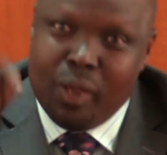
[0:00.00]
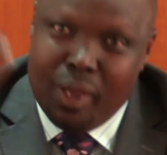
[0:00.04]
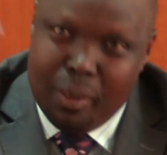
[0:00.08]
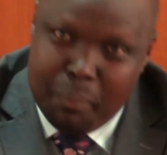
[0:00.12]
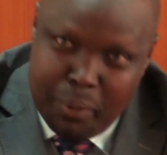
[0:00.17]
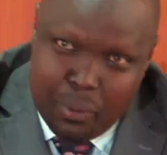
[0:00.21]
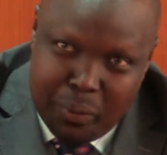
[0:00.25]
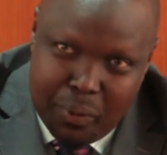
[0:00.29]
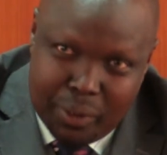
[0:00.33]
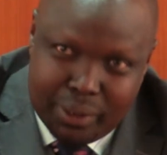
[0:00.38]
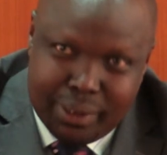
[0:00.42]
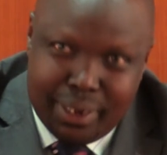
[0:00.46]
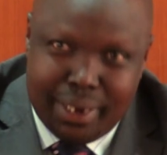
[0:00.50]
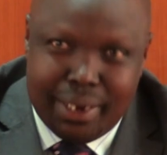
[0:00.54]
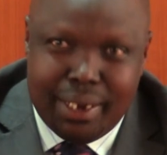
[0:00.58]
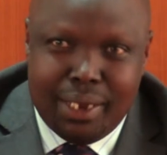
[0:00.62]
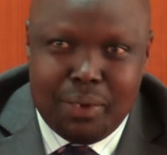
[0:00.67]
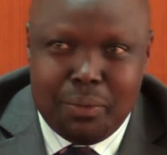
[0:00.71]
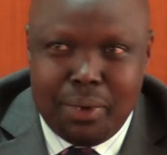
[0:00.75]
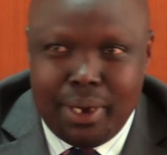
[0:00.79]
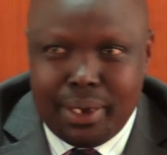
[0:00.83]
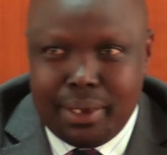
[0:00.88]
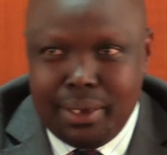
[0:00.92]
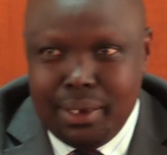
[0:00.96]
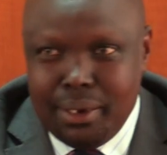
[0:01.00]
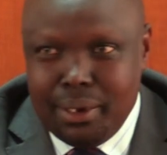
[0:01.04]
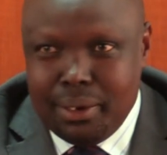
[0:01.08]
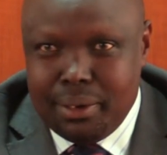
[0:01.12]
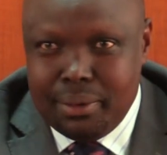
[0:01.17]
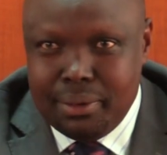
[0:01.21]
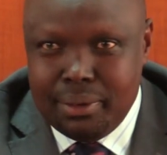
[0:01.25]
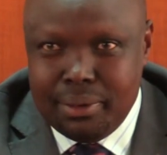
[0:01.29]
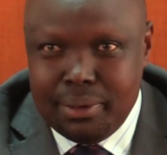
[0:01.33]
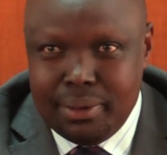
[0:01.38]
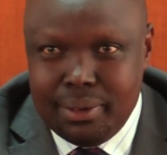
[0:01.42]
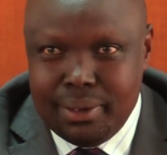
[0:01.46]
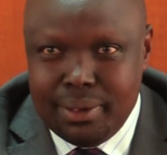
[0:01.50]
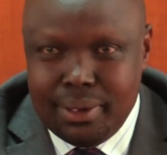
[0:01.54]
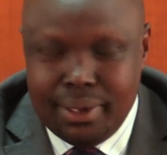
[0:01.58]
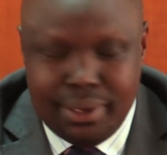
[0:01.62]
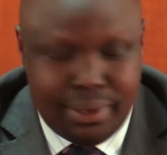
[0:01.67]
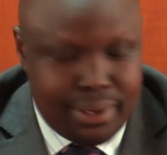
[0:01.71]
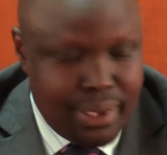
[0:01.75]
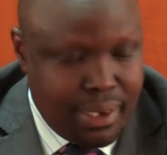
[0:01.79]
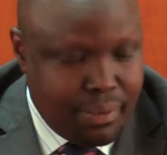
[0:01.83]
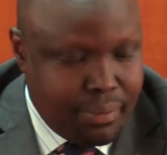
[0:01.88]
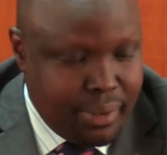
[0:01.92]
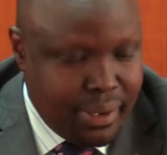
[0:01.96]
Pokot again were killed in
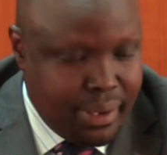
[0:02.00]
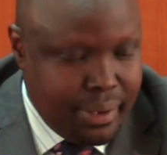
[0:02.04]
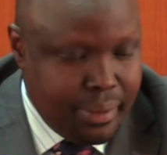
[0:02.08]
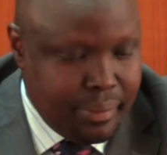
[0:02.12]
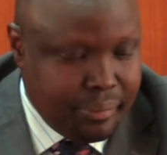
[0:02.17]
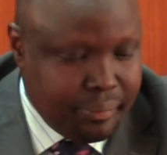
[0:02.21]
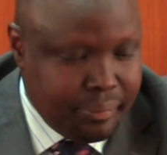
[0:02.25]
Takwel.